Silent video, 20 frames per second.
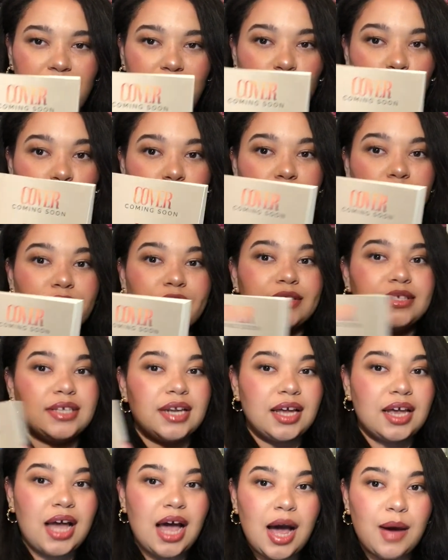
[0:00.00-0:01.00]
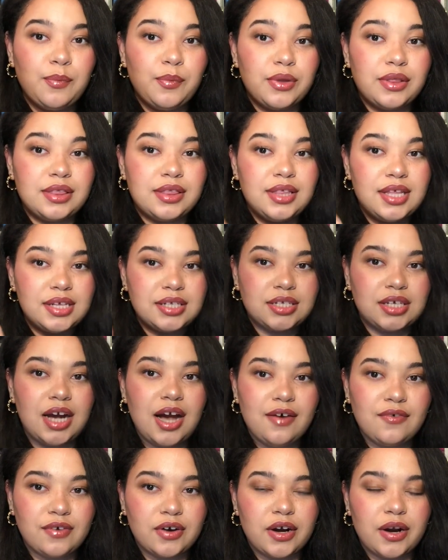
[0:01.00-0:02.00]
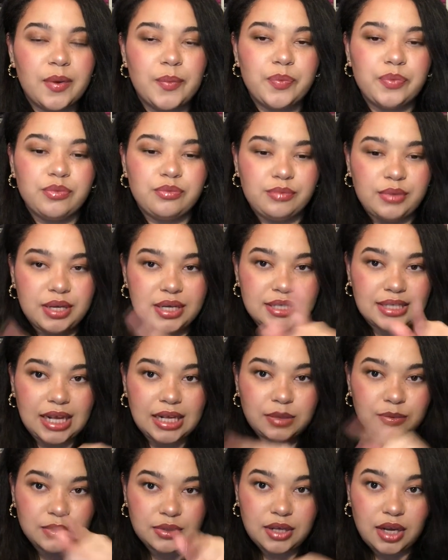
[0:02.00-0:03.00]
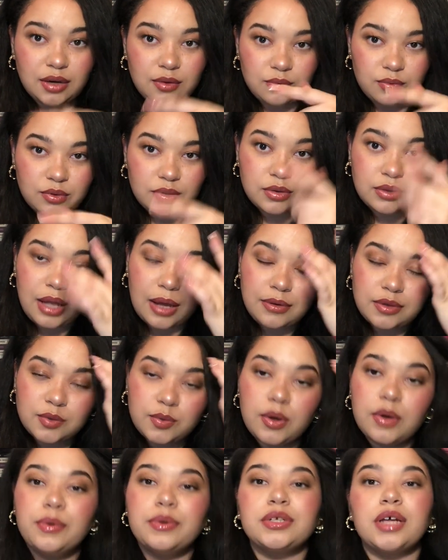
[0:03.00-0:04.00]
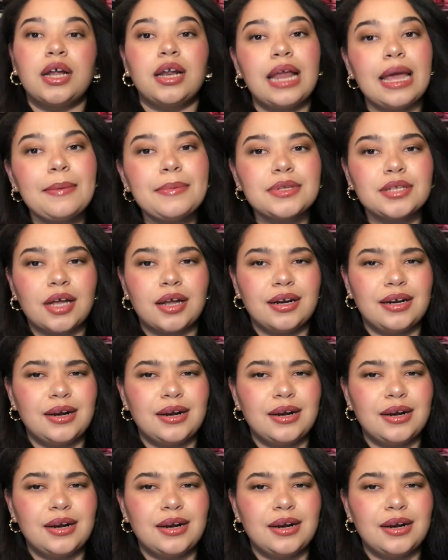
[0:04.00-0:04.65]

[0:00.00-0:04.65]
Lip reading: I wonder if it's gonna come with this cover, because that was what was on Amazon.